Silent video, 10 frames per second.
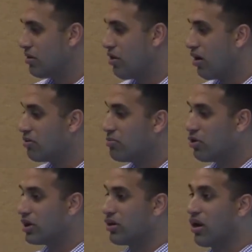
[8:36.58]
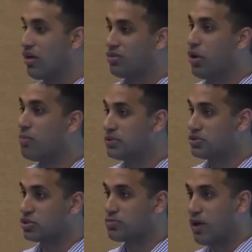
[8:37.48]
contributing to a lot of the open
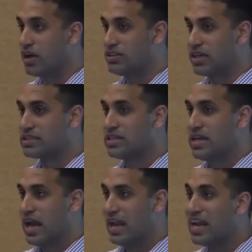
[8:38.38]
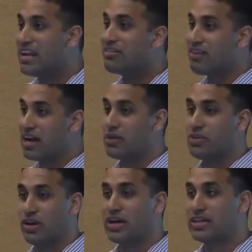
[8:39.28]
source projects and integrating
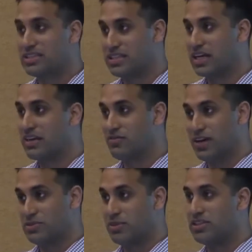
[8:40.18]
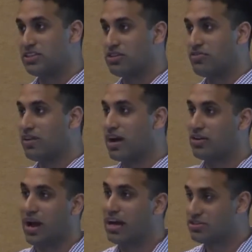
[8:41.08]
with your existing investments instead of trying
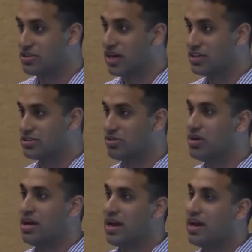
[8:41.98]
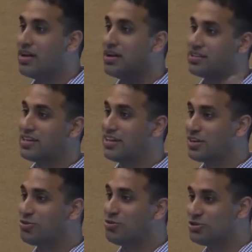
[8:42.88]
to ask you guys to, hey, here's
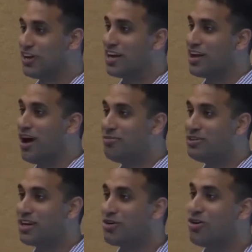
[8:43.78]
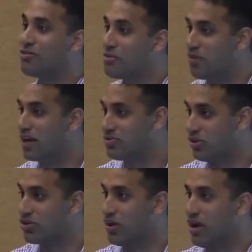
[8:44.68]
another cool shiny object, go and replace
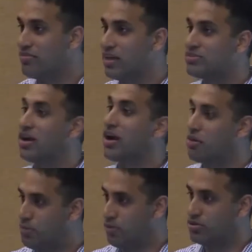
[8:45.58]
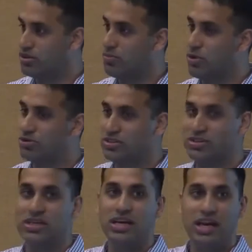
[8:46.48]
what you have. That's not our approach. Our approach
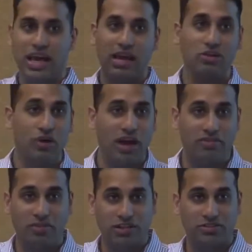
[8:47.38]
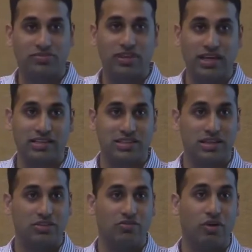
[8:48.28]
is, hey, you have a bunch of things
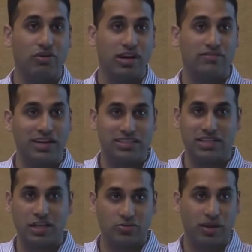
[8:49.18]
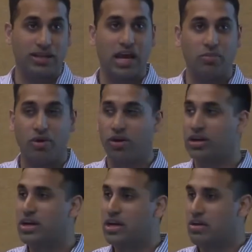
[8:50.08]
that you've already invested in and spent time on.
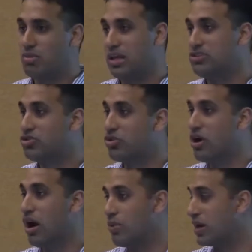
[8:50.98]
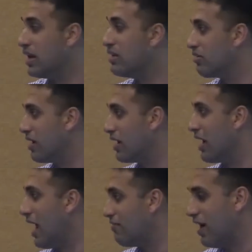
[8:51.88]
Let's show you how we can integrate
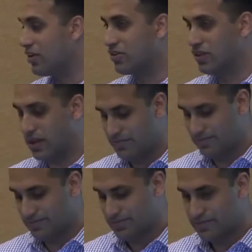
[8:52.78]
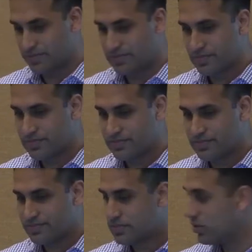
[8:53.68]
and add value to that.
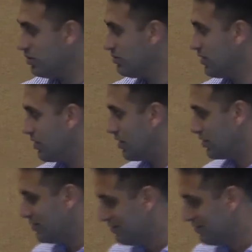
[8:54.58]
Cool? All right.